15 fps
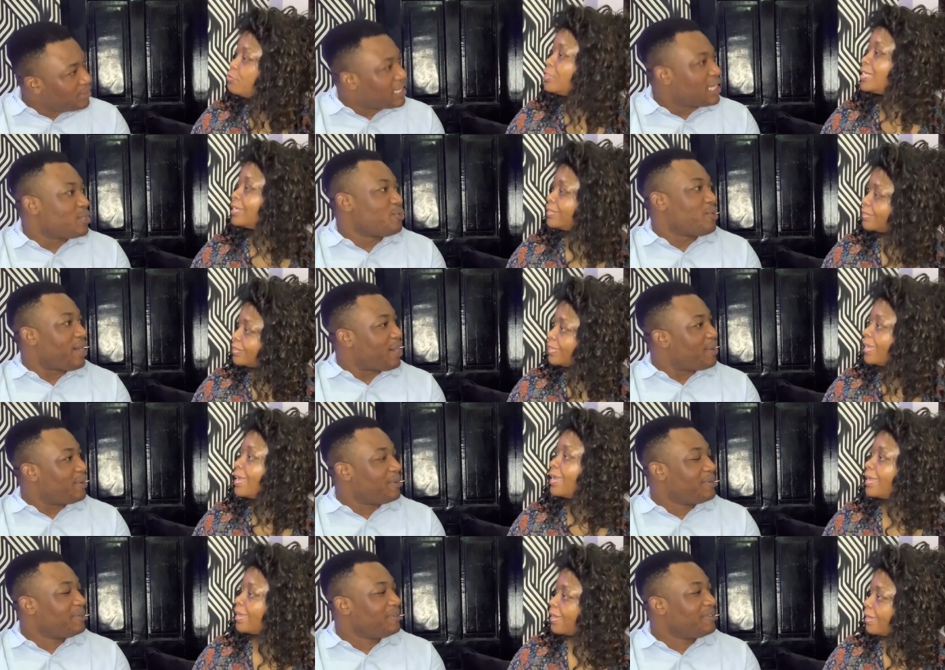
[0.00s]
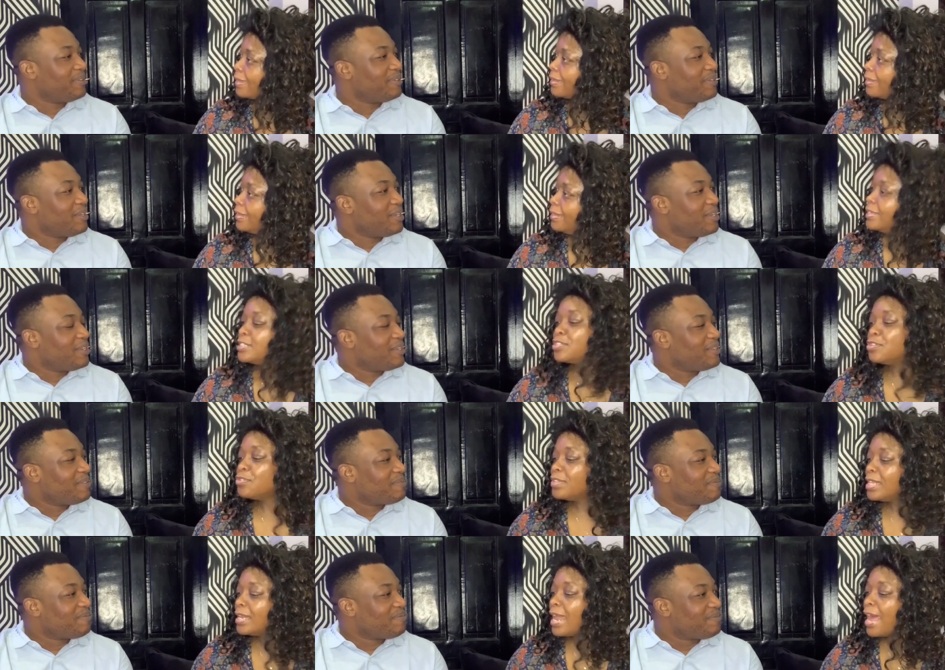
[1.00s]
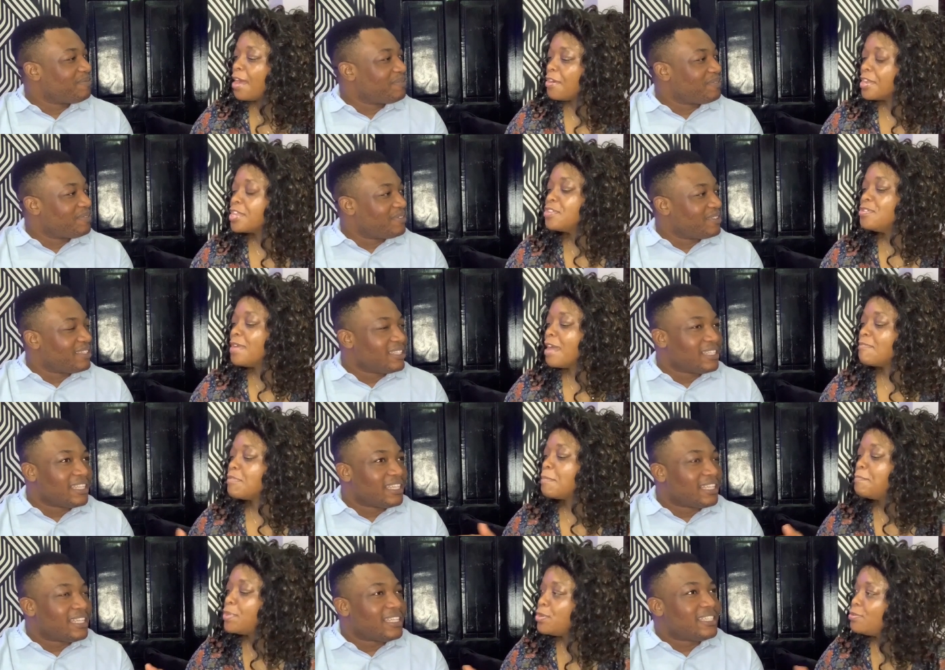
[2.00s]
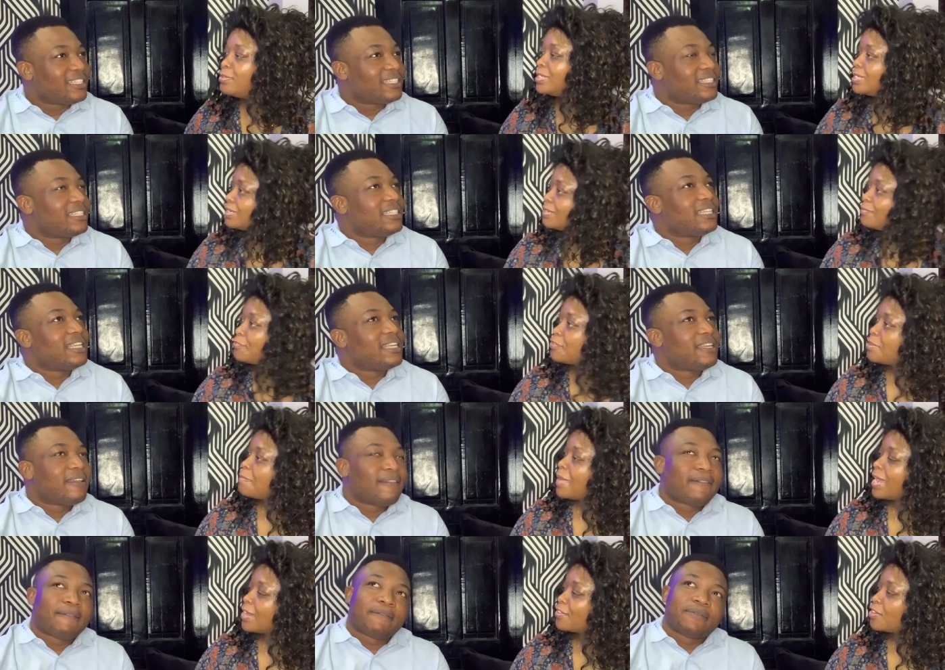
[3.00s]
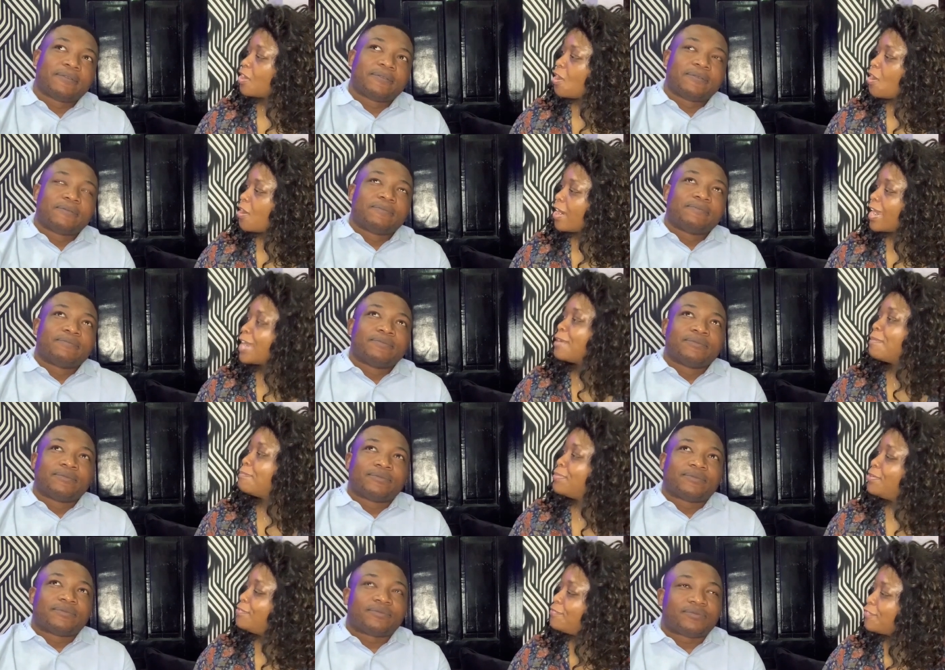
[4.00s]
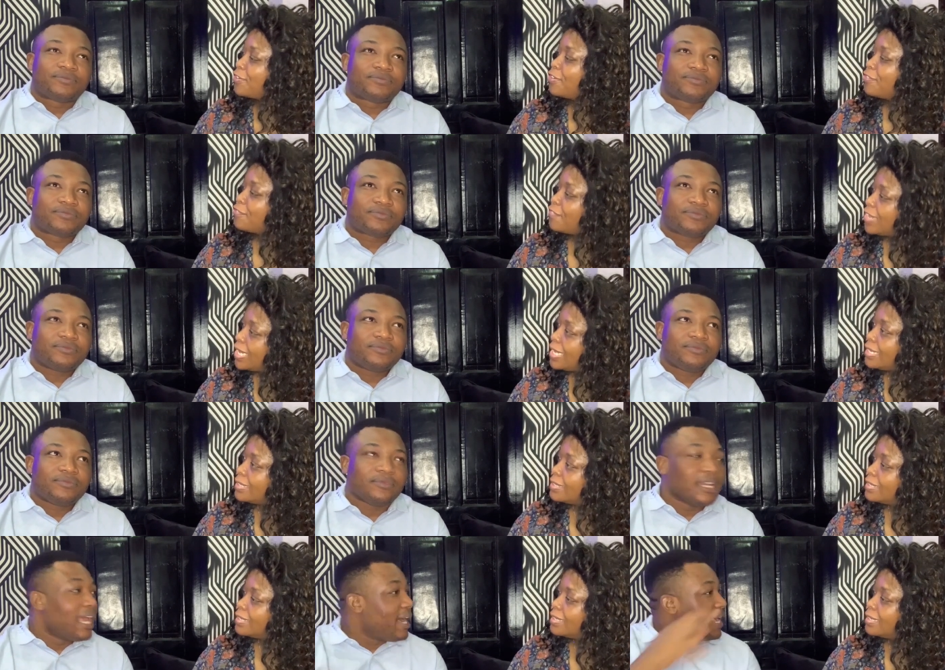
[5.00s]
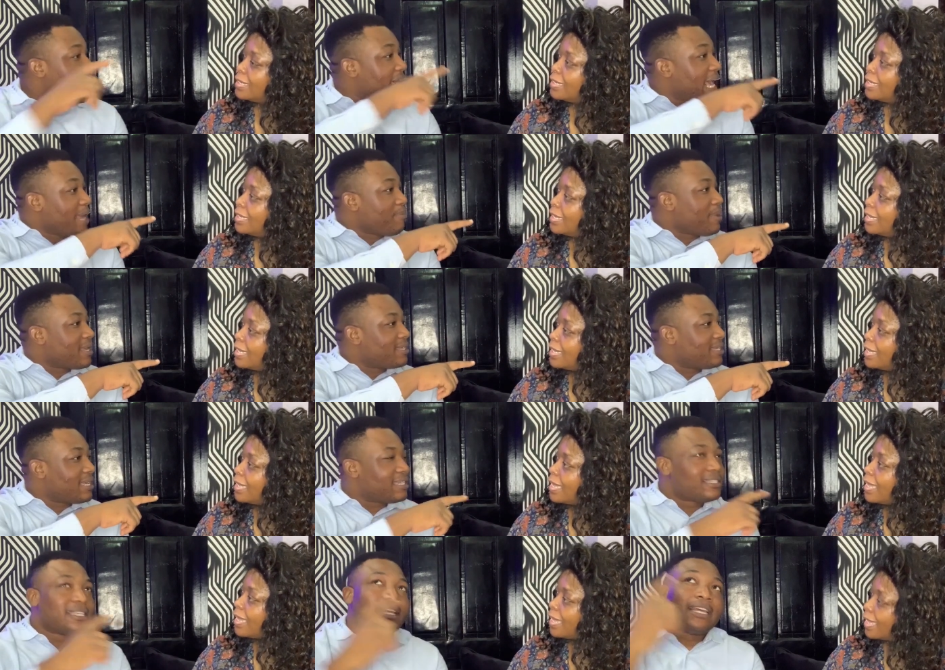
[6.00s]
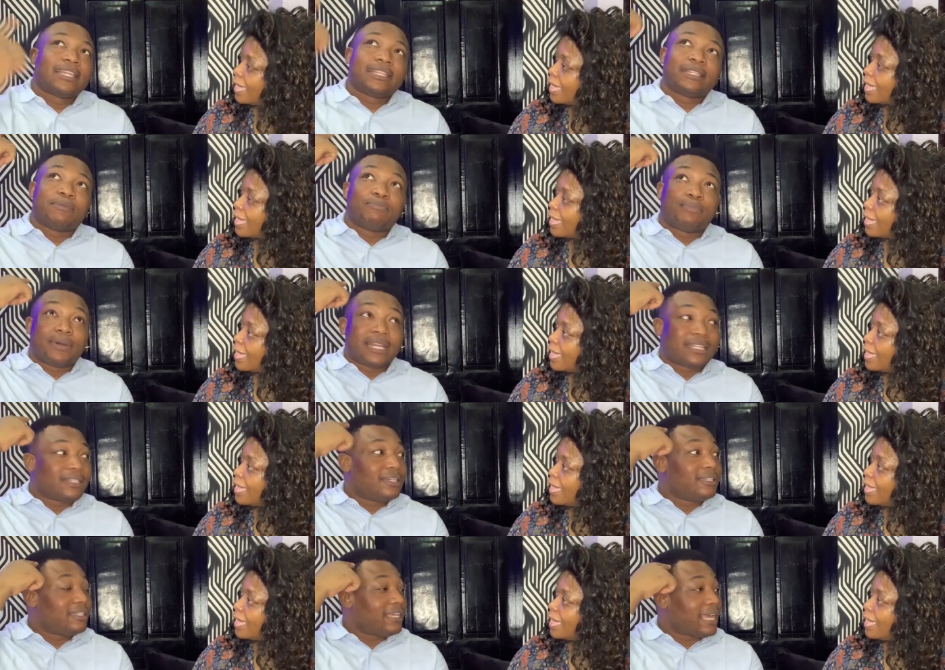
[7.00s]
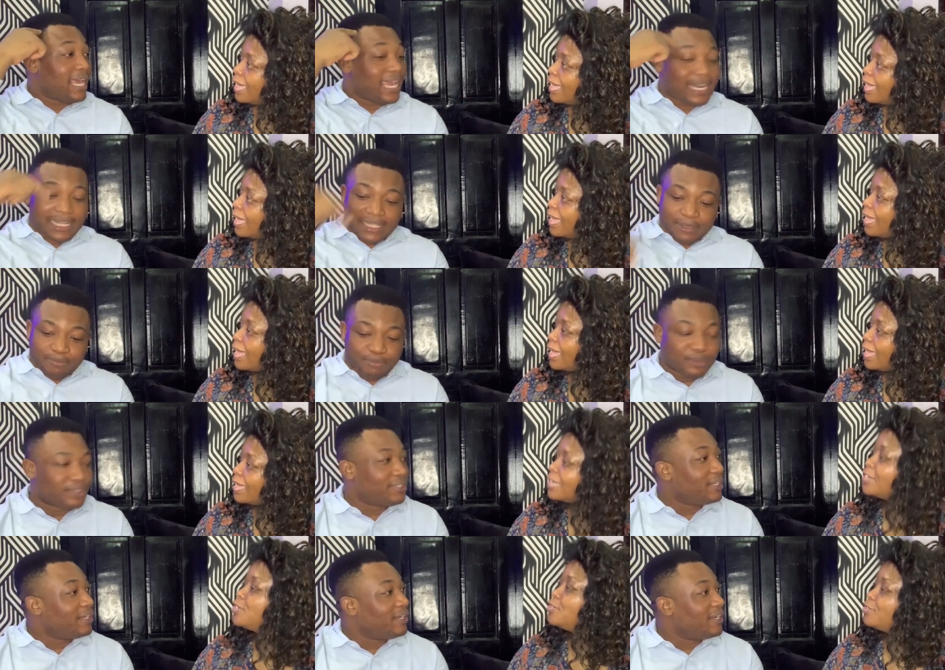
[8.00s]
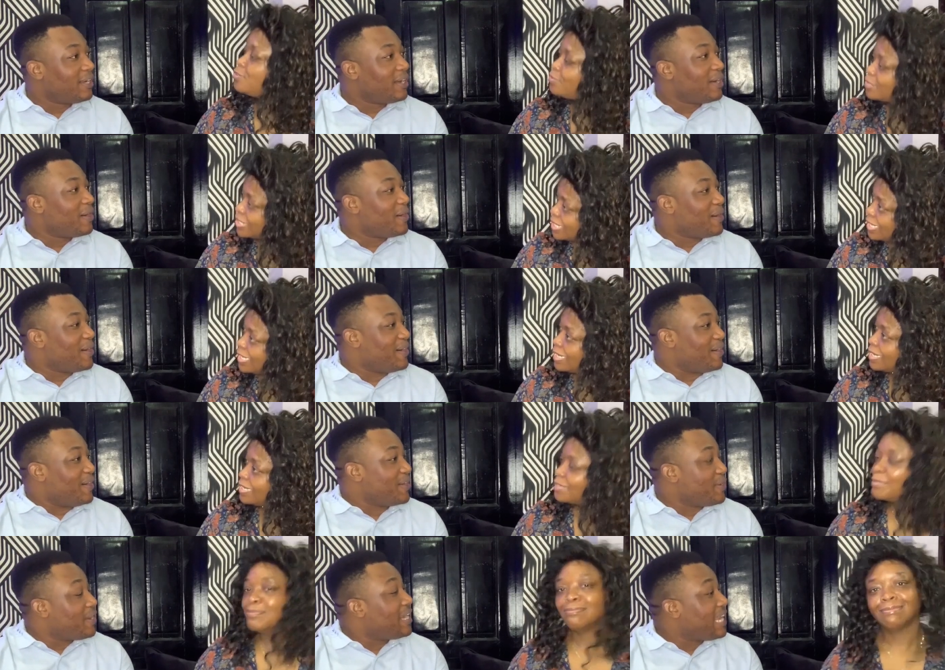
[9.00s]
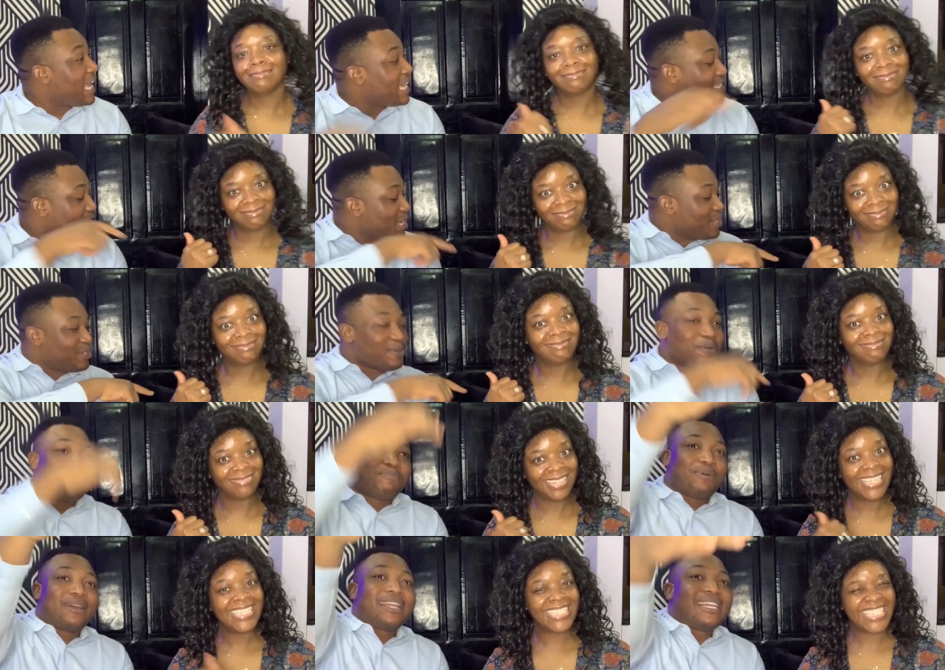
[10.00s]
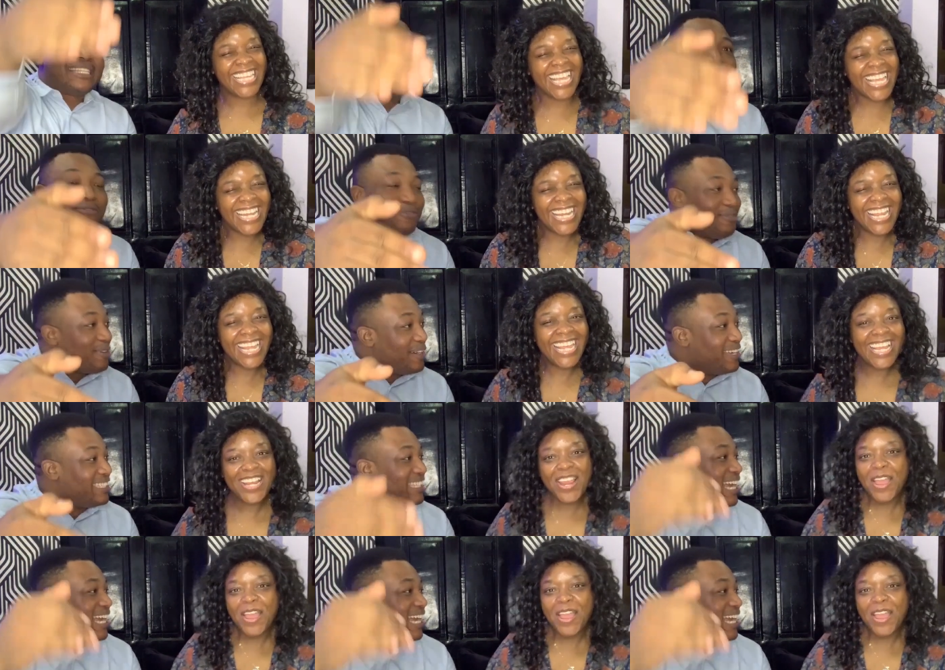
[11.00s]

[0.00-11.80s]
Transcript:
Speaker 1: as well. Uh-huh. So then, how can you have a boot for the back of the car and a boot for your feet?
Speaker 2: Yeah, it makes sense. Uh-huh. The bonnet on the head, the boot. Do you see on your legs? So bonnet in front